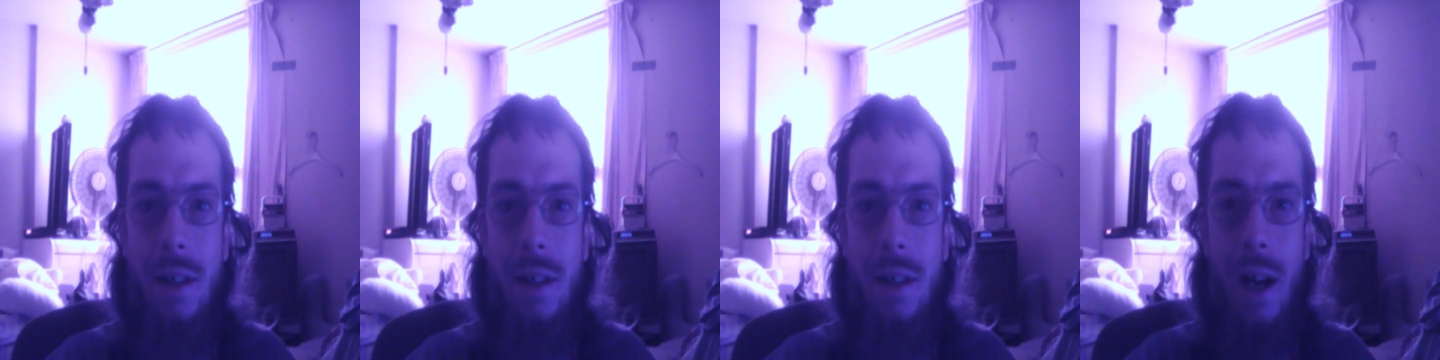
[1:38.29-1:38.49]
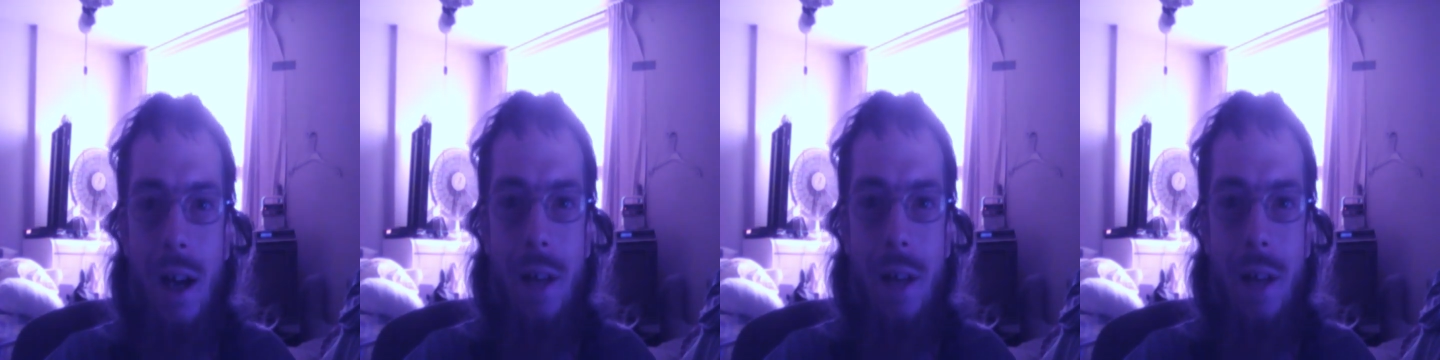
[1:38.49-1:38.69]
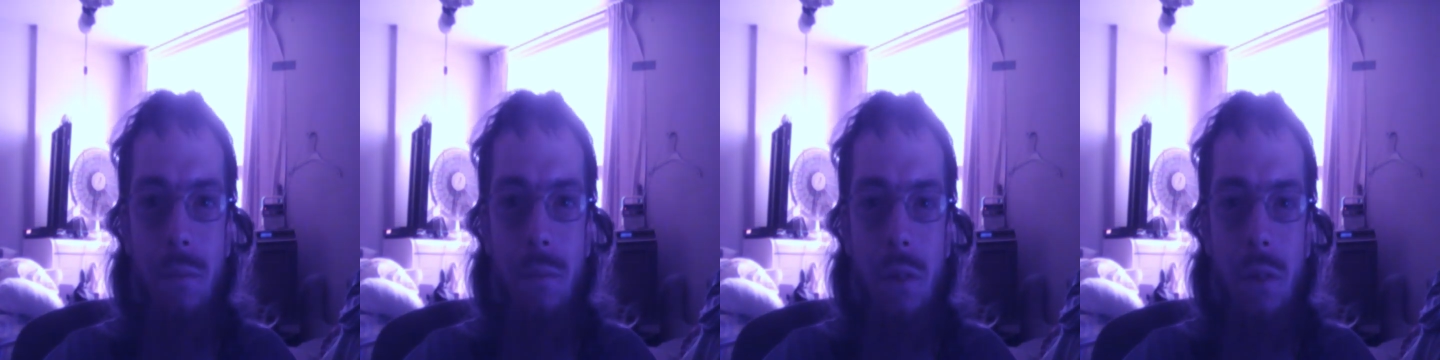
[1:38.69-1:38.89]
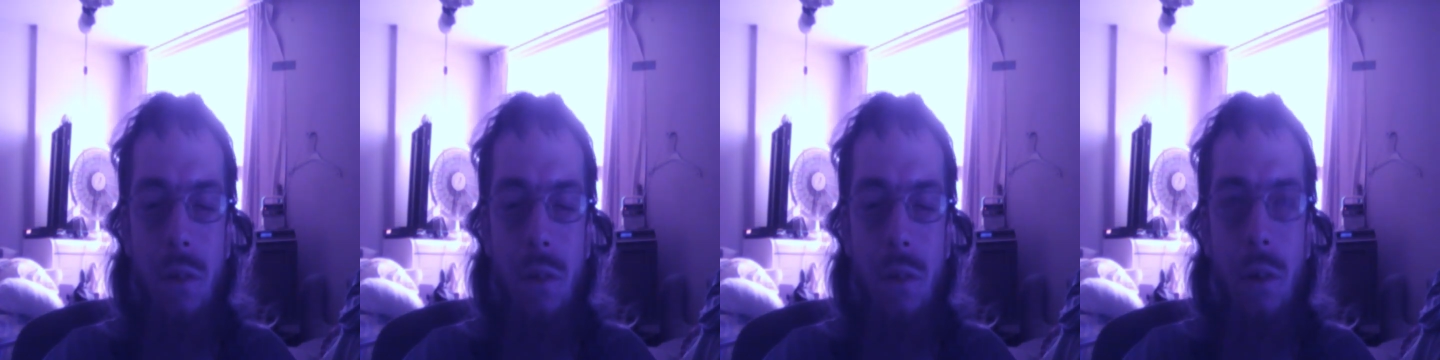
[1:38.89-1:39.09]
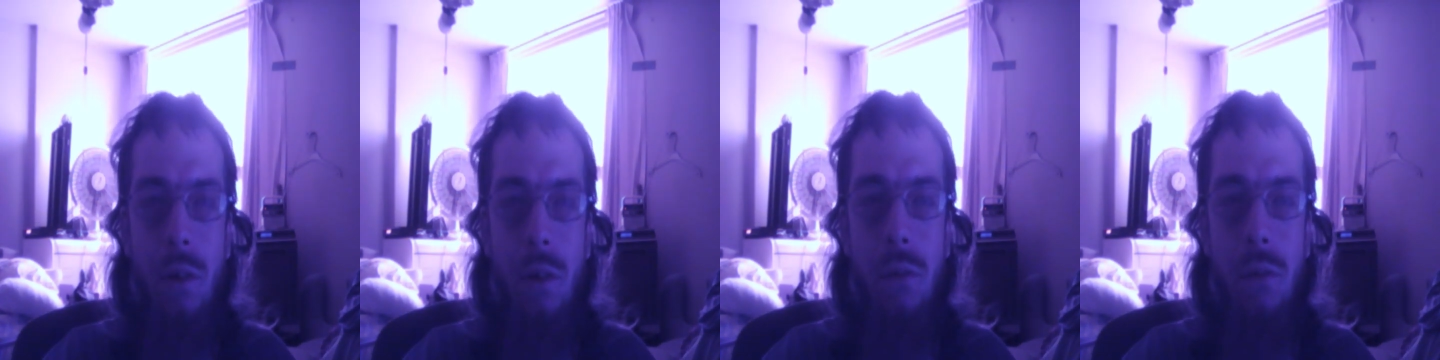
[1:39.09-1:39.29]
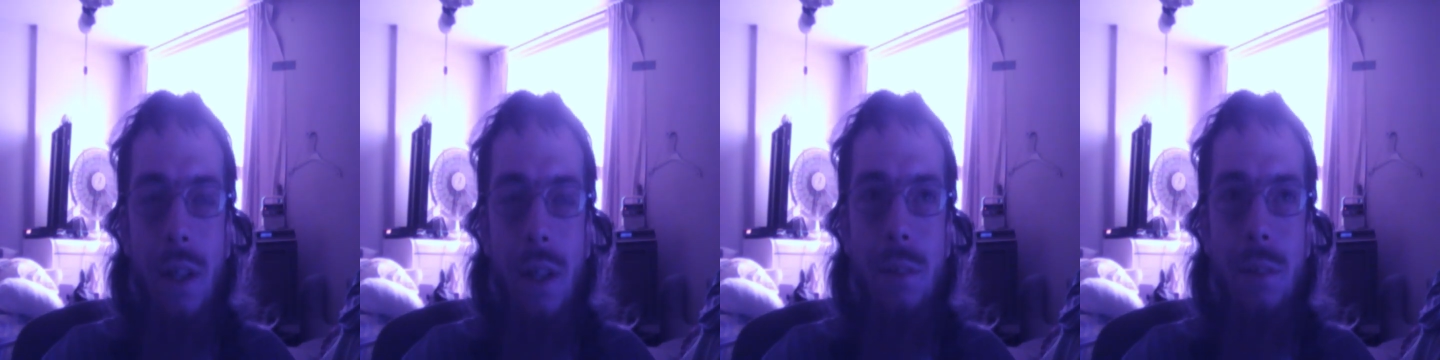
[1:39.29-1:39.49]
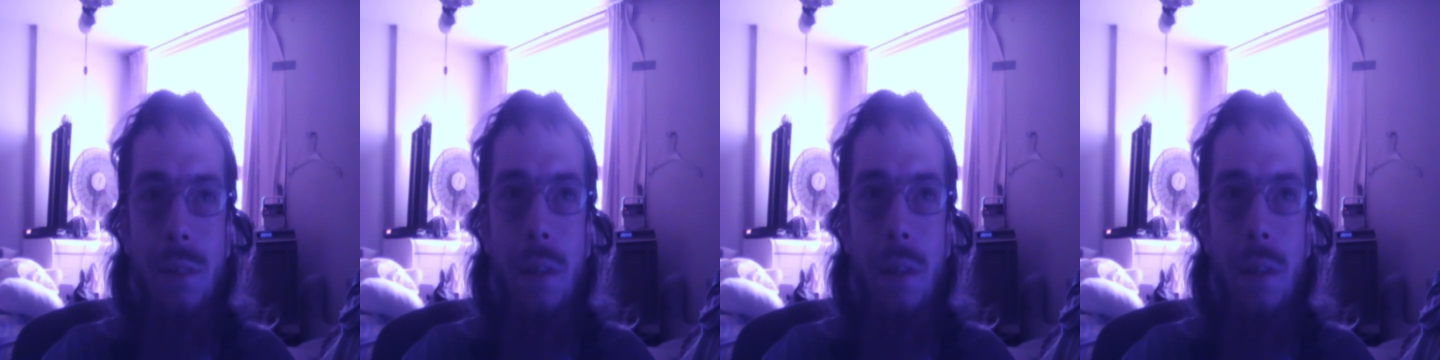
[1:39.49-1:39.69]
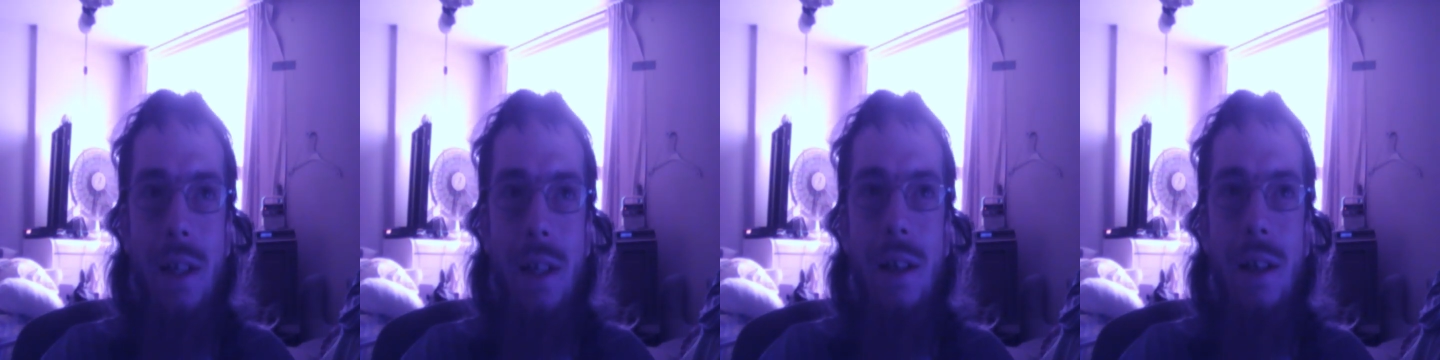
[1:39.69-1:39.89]
I'm, quite frank to
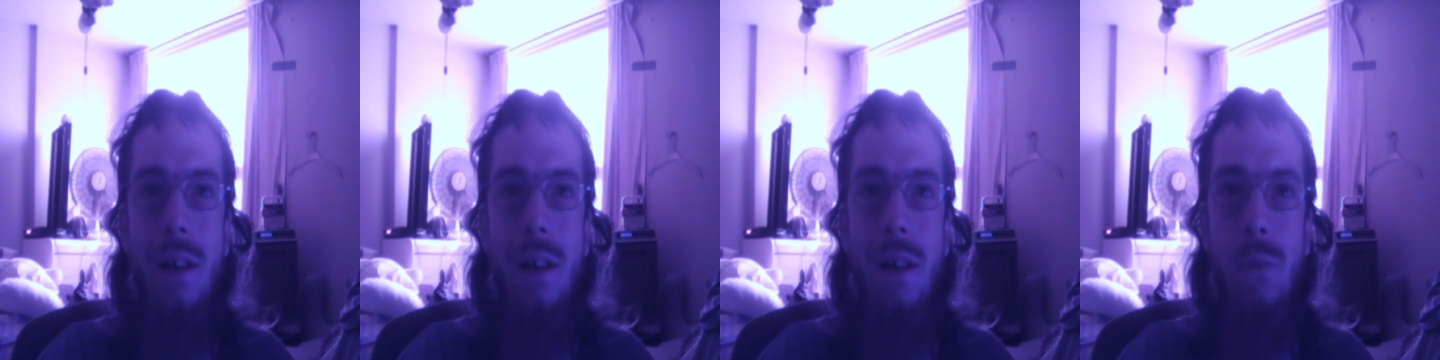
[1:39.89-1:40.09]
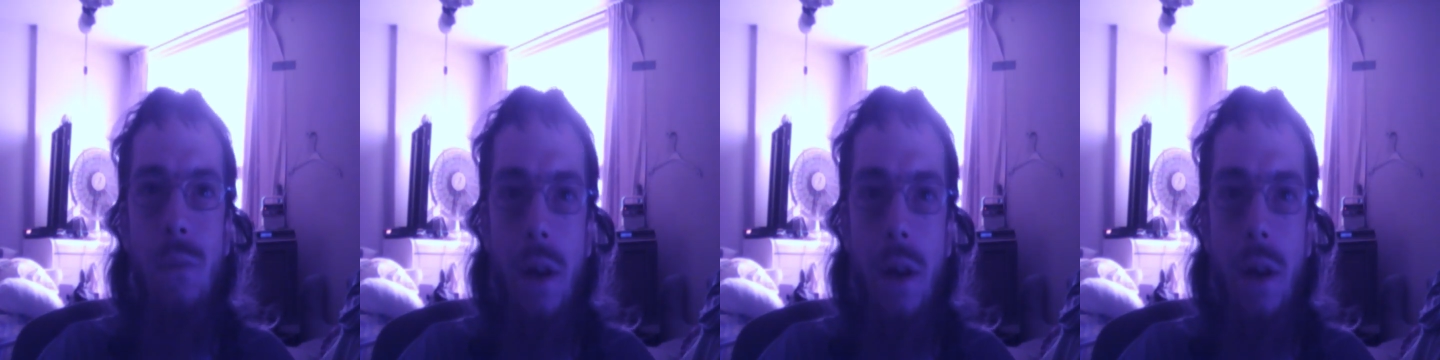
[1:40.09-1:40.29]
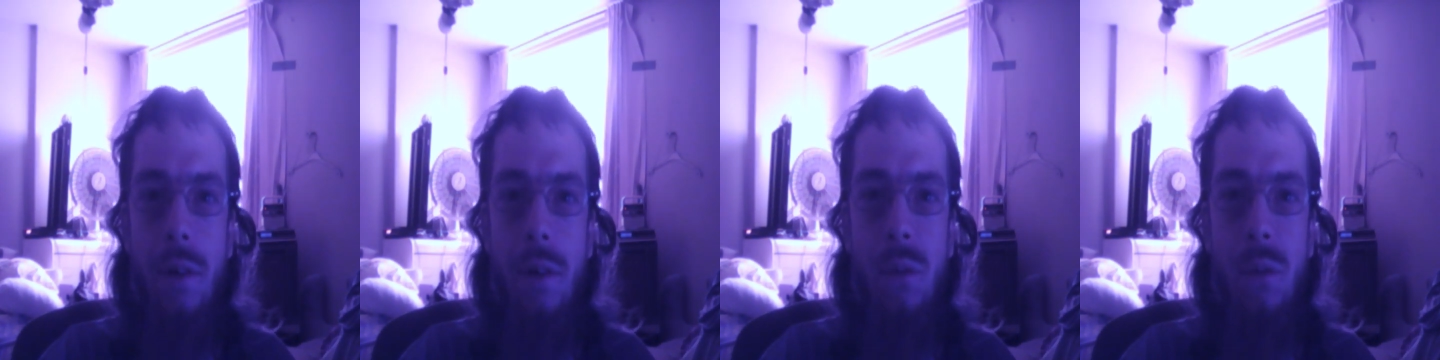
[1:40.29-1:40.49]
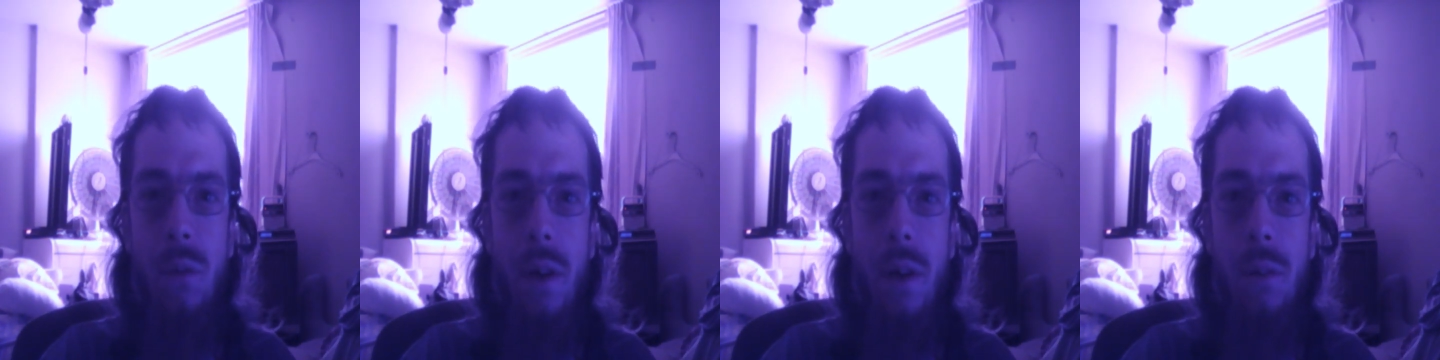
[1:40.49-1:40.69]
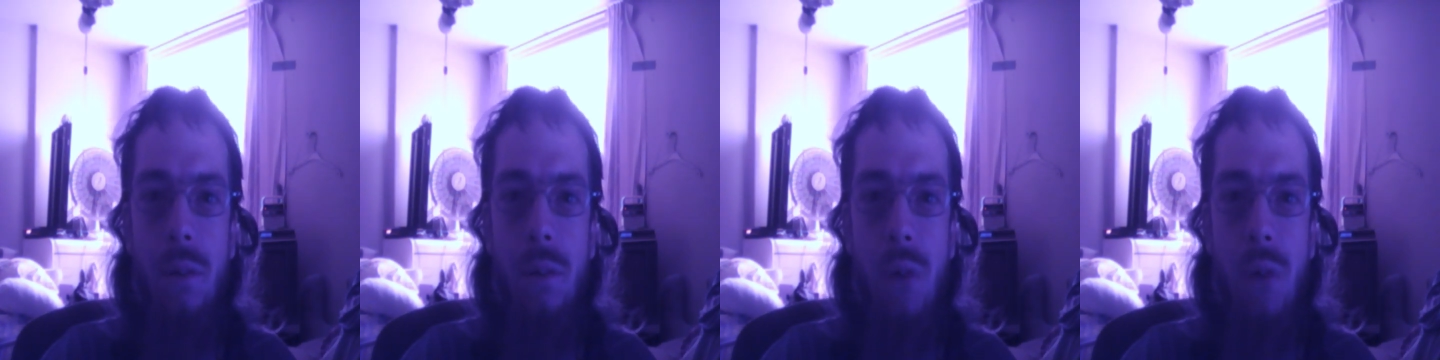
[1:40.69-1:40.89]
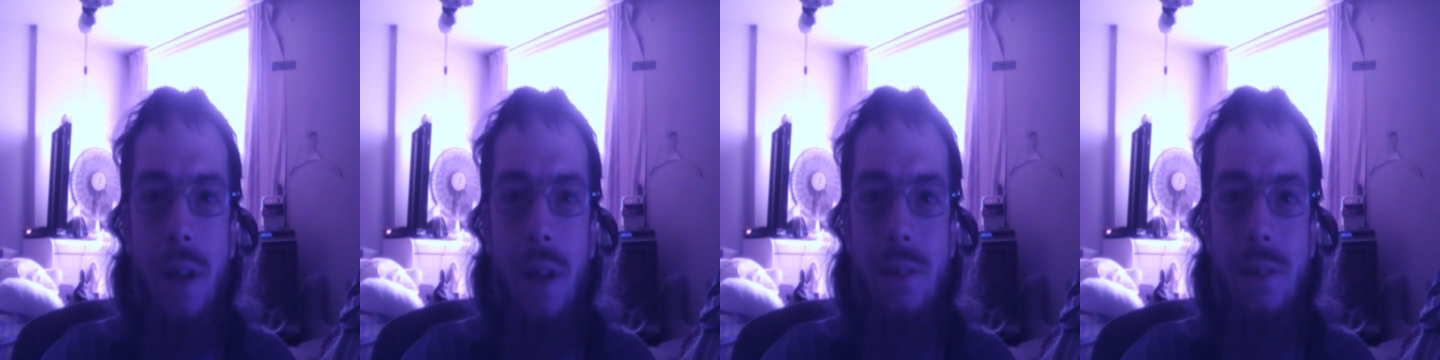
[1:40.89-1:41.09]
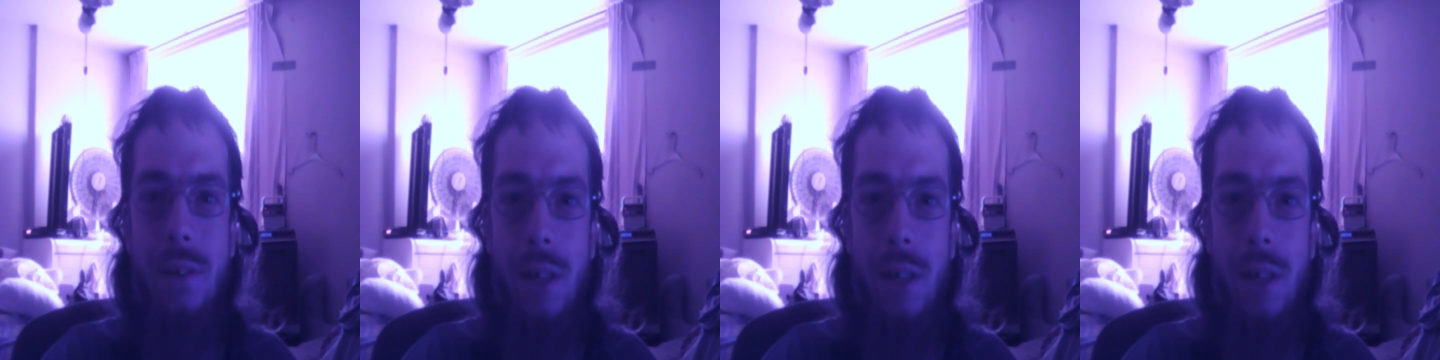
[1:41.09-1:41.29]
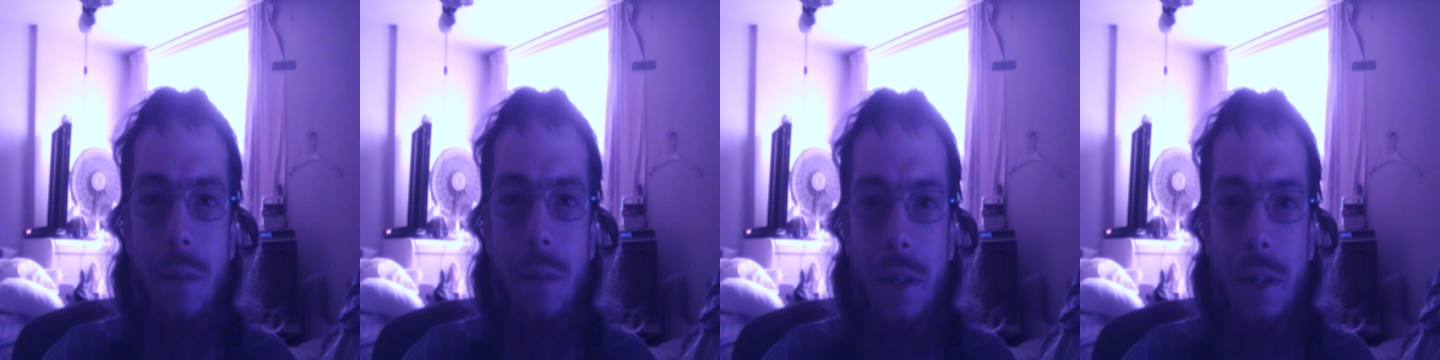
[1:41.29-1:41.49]
be, very, very fucking
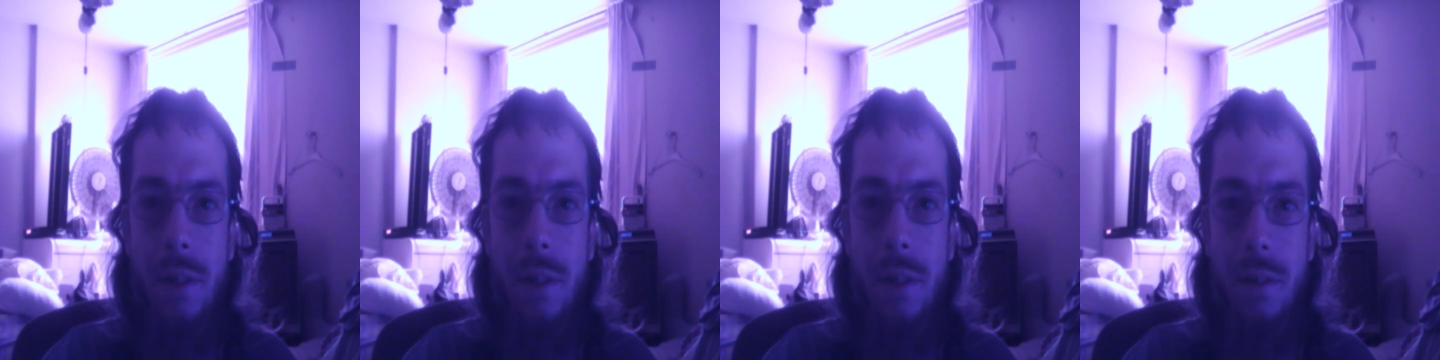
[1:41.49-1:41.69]
sick of it.